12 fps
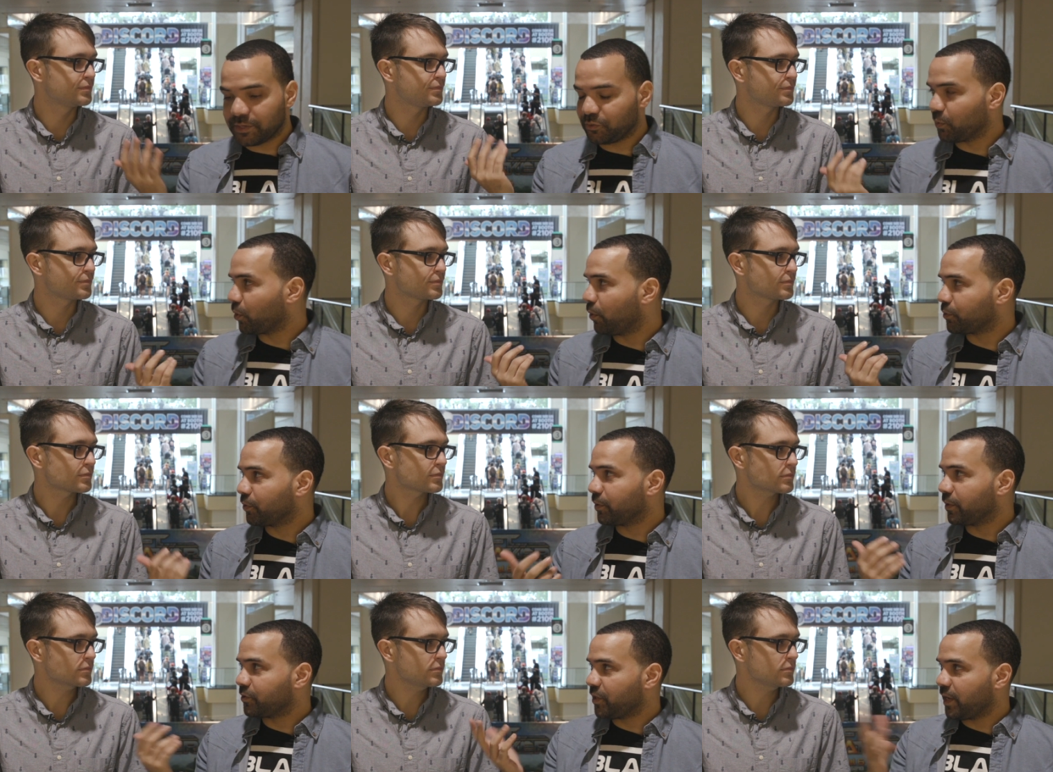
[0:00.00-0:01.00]
Speaker 1: as you recall
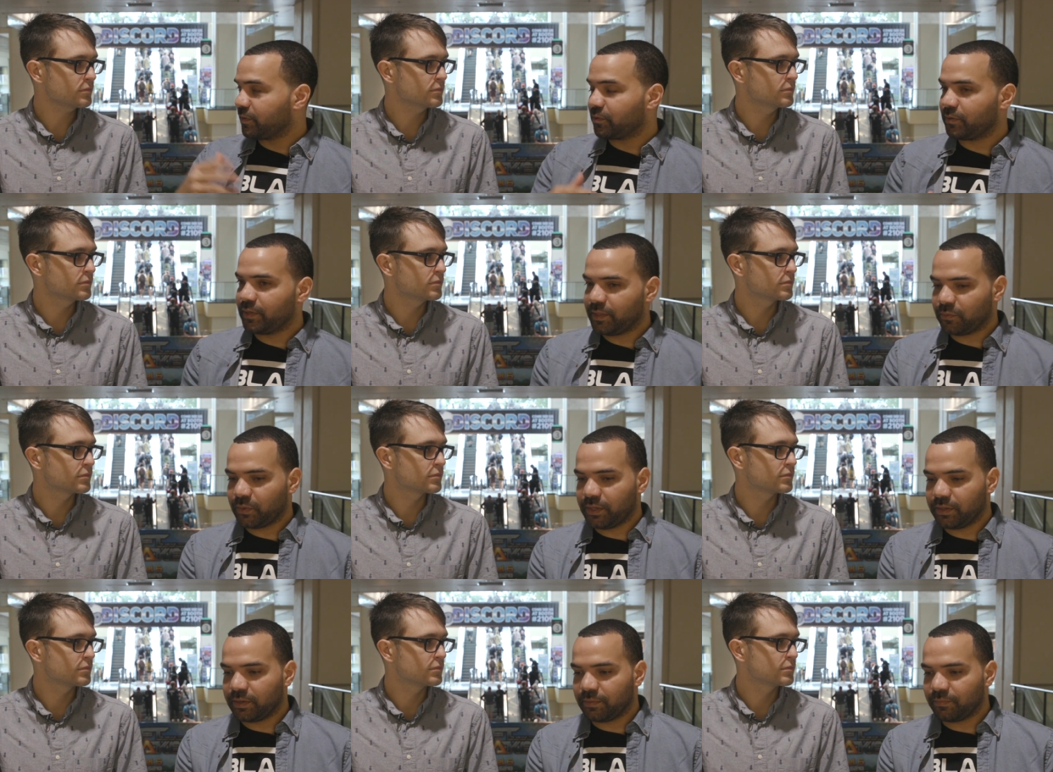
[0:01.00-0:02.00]
during our chat during
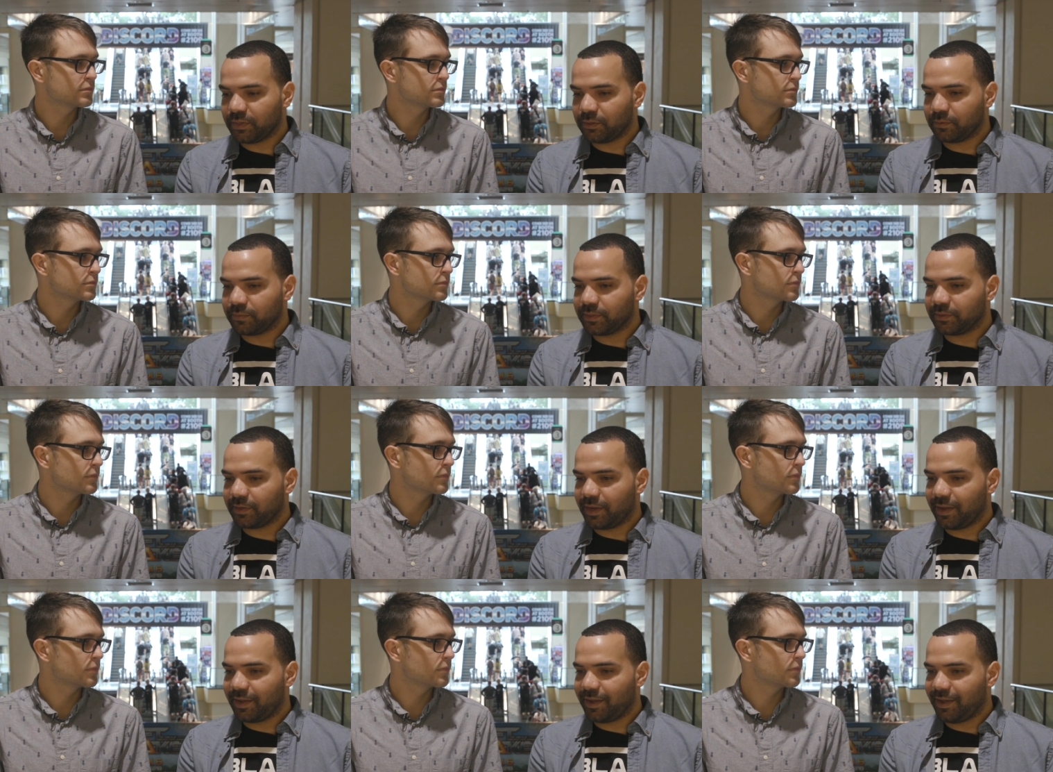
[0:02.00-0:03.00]
E3, um, you know,
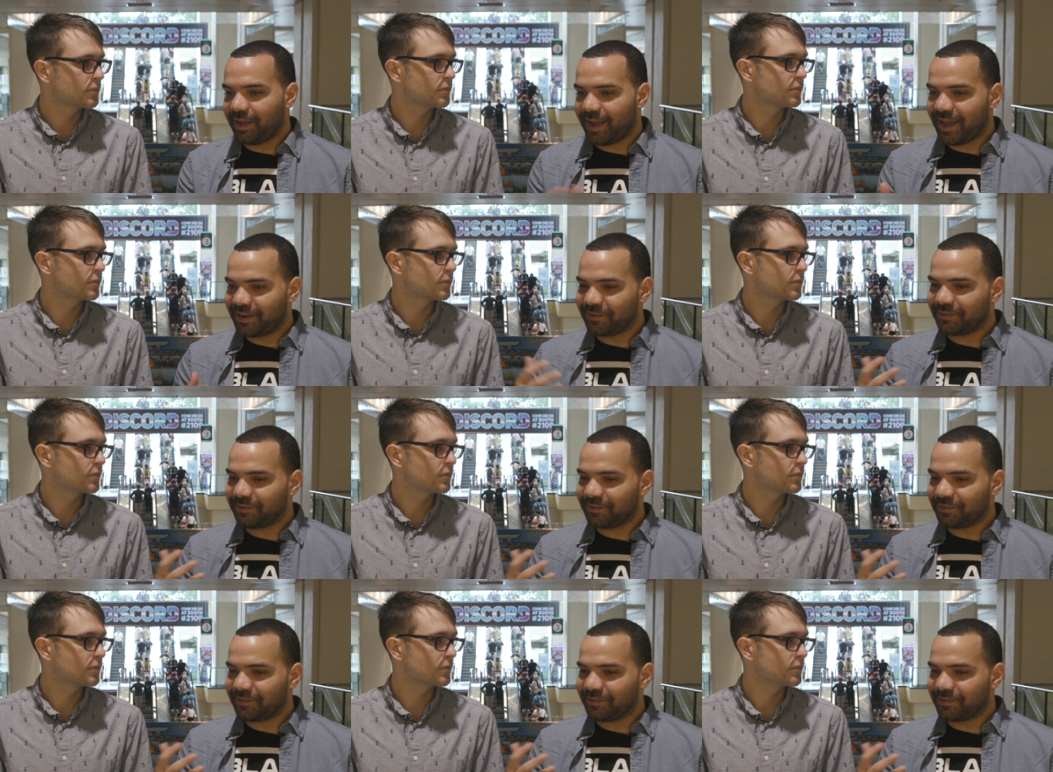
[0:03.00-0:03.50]
I, I had